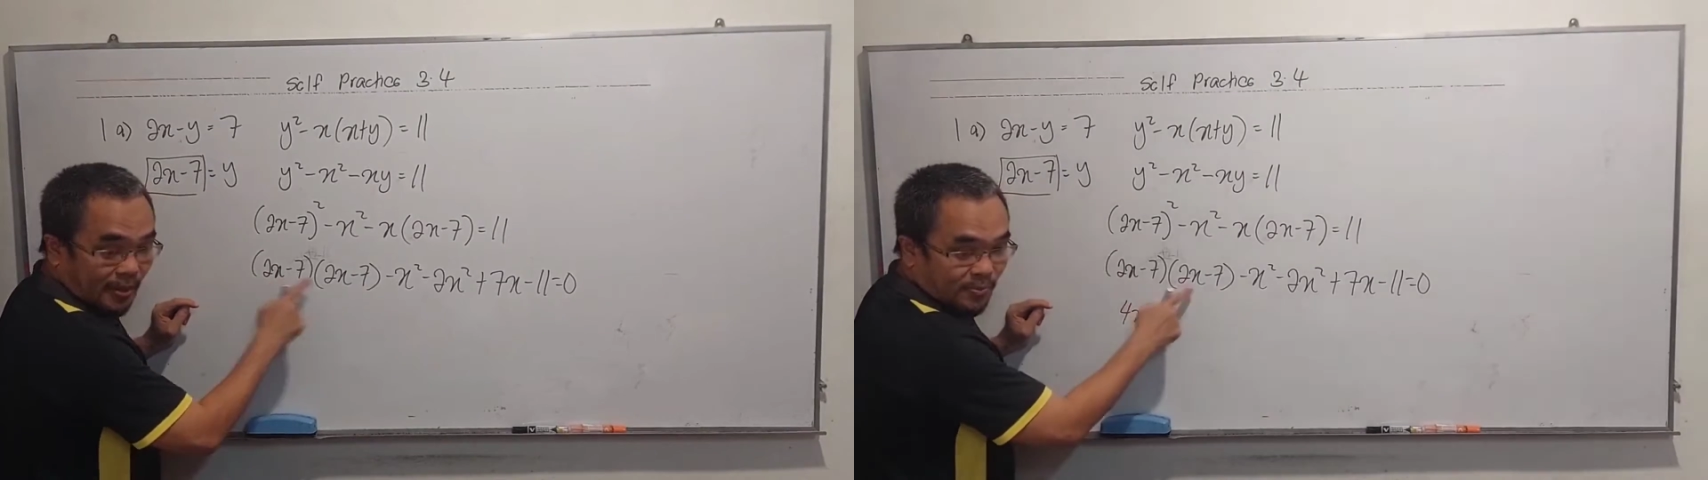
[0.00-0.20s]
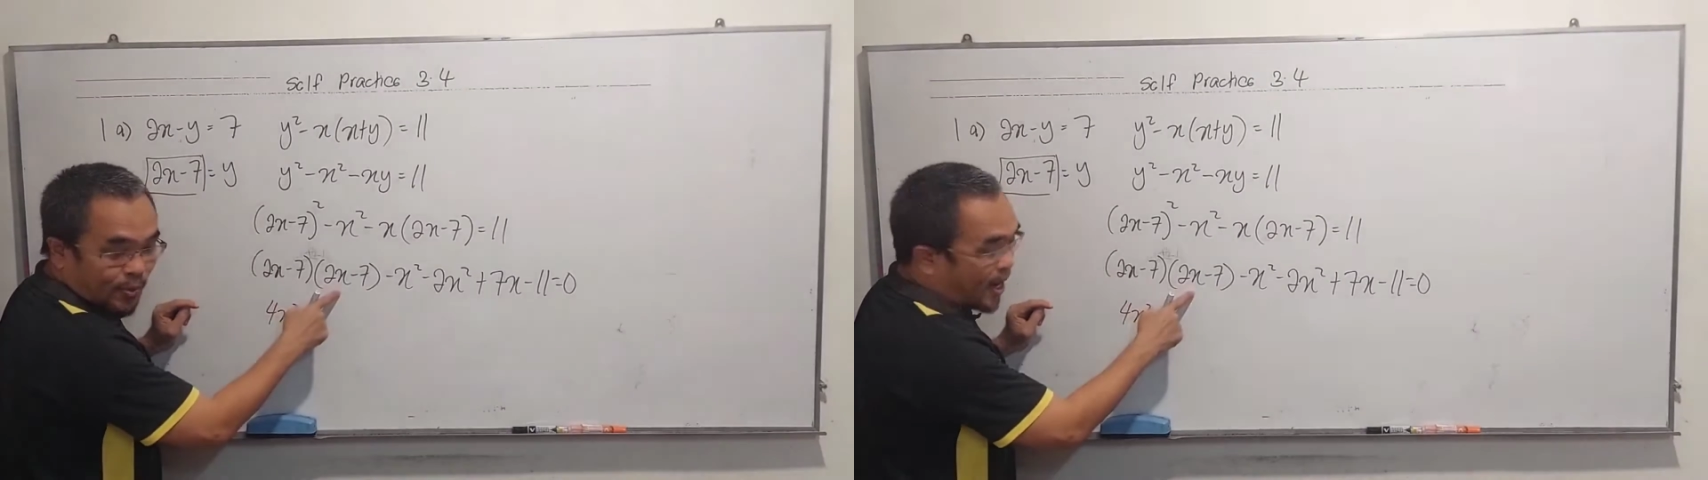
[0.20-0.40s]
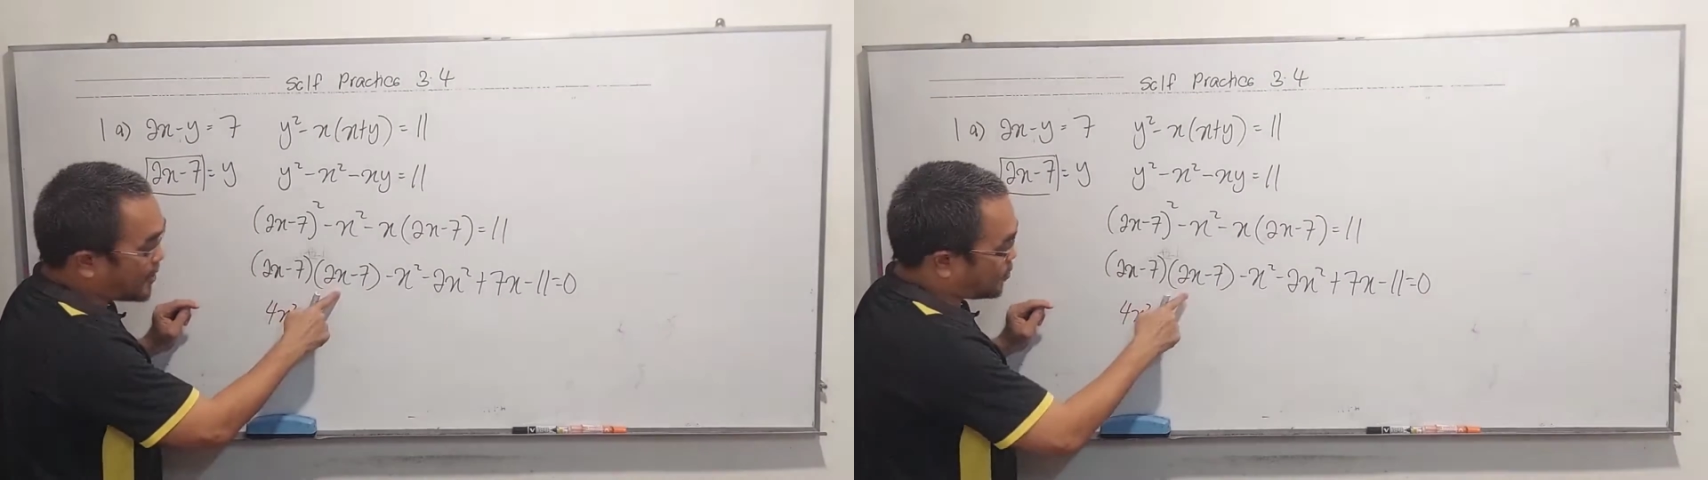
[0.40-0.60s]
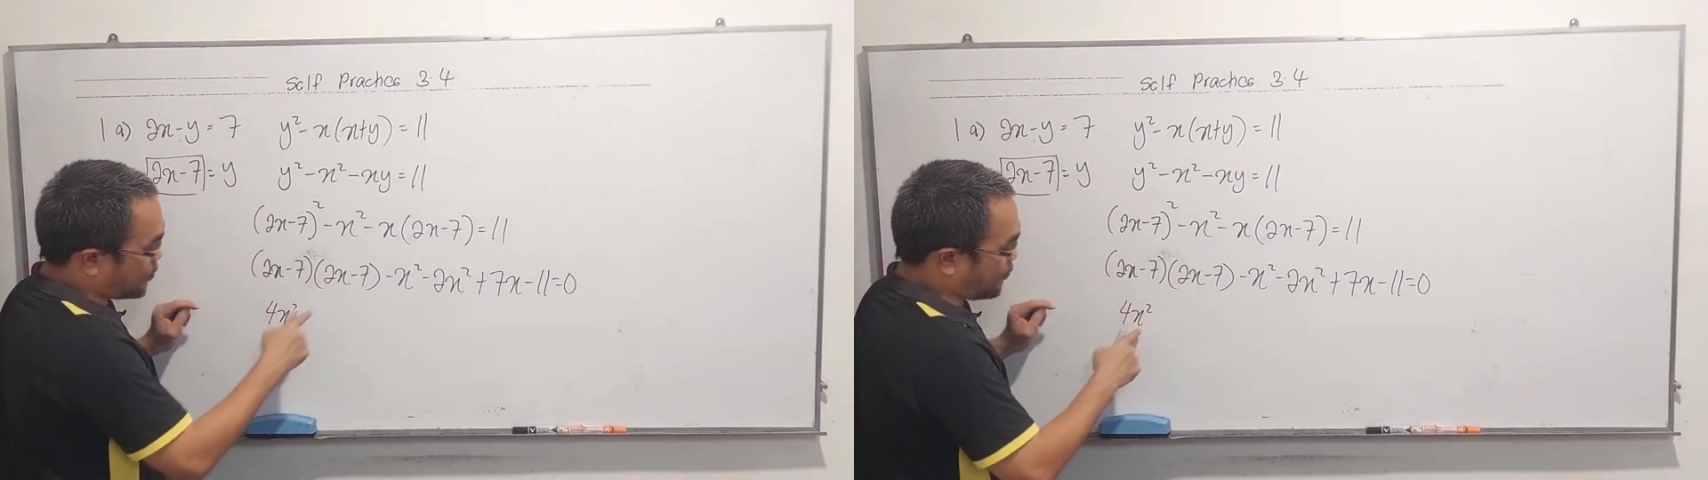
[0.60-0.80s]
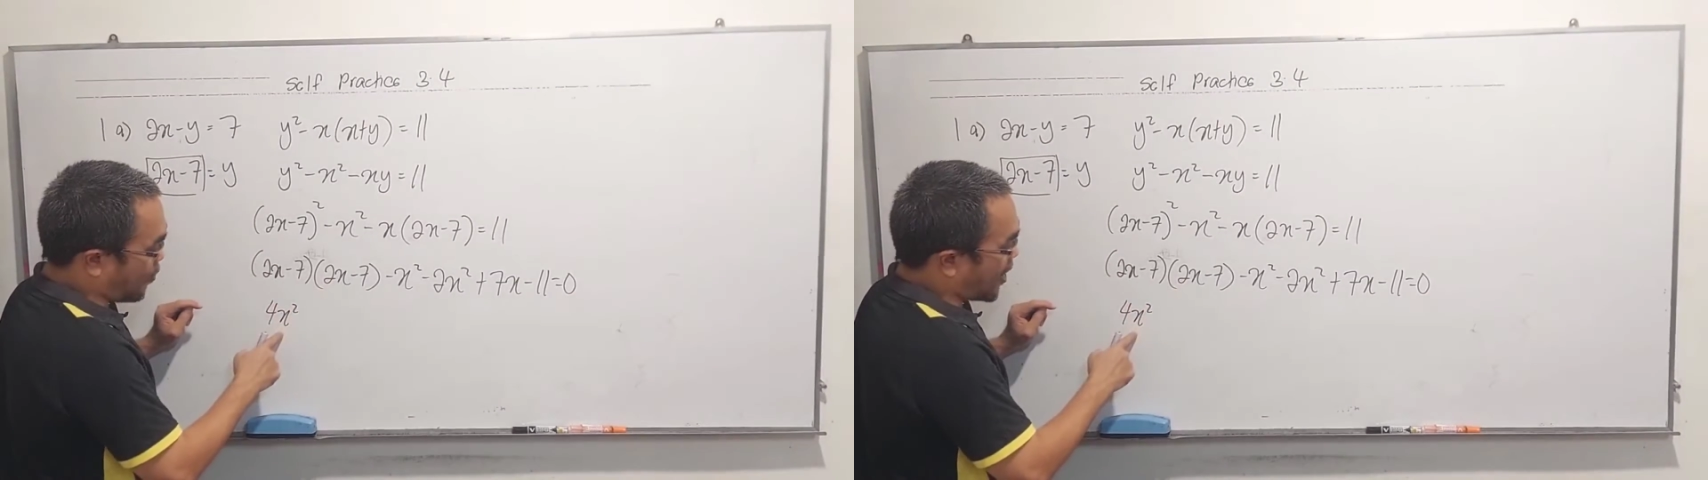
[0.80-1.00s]
times 2x,
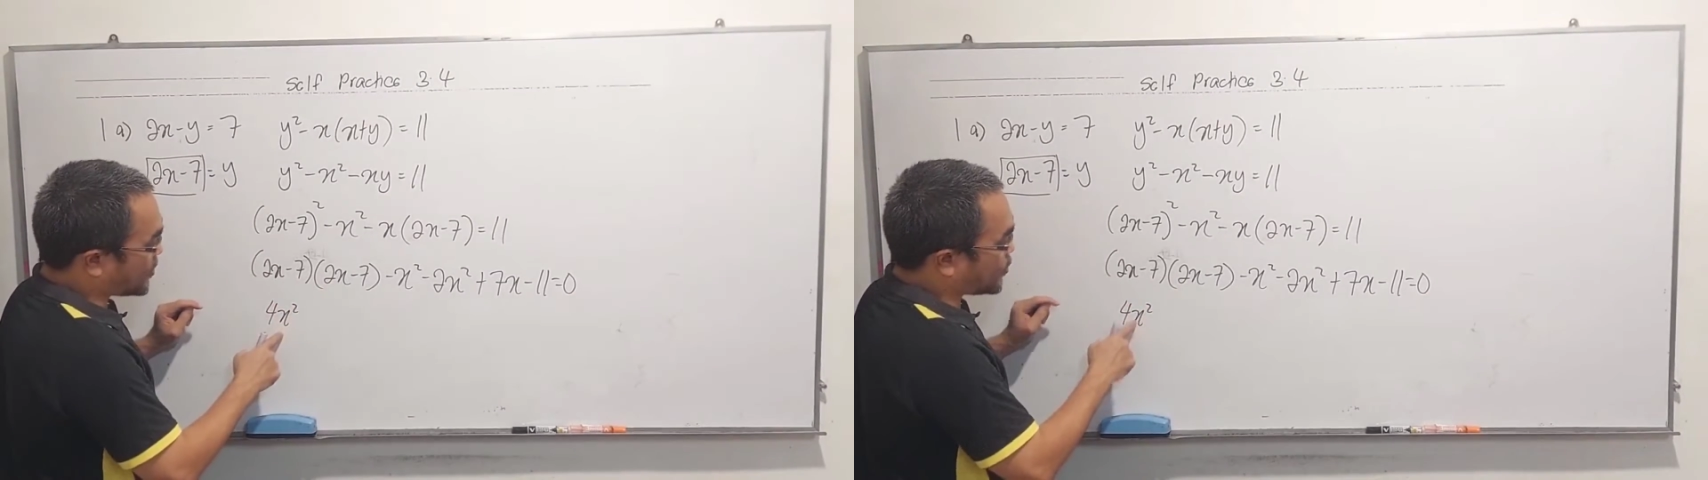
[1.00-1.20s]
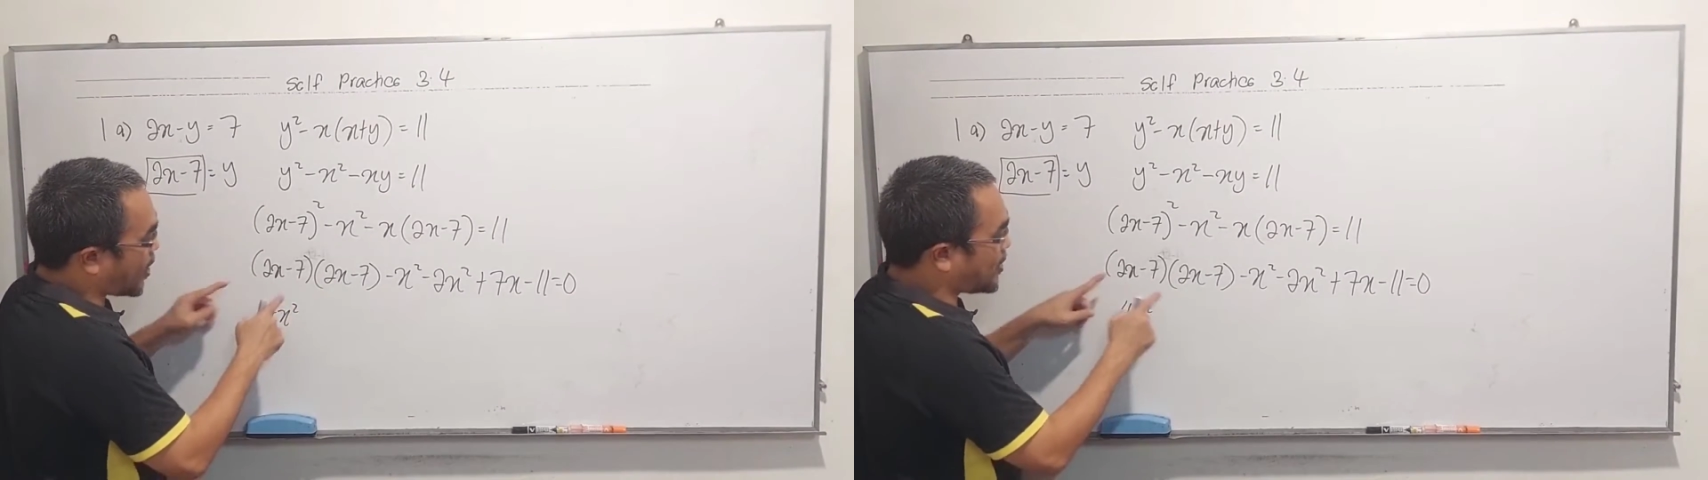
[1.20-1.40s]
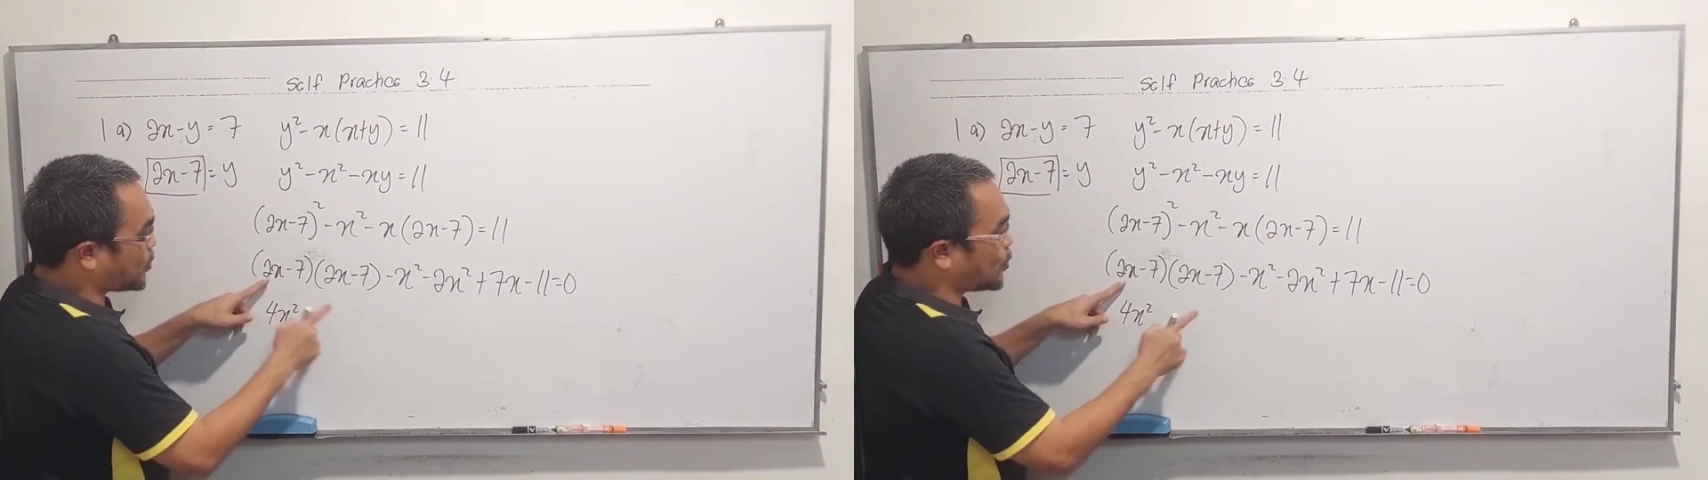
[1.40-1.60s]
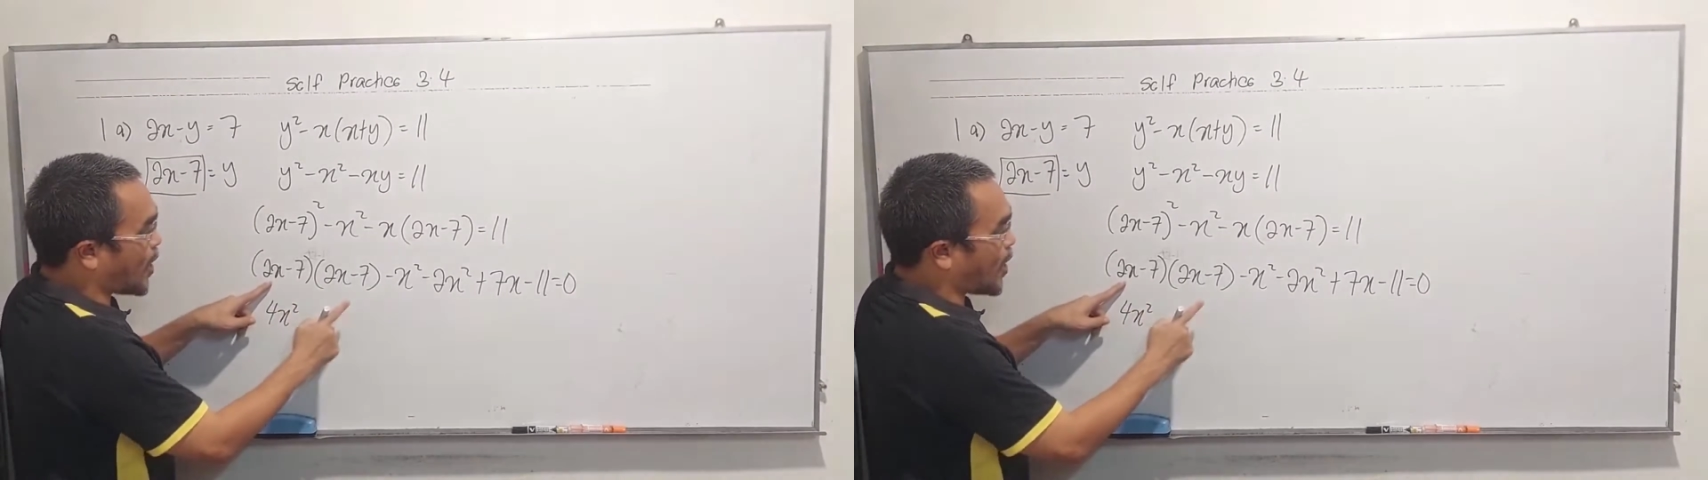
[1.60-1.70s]
4x squared.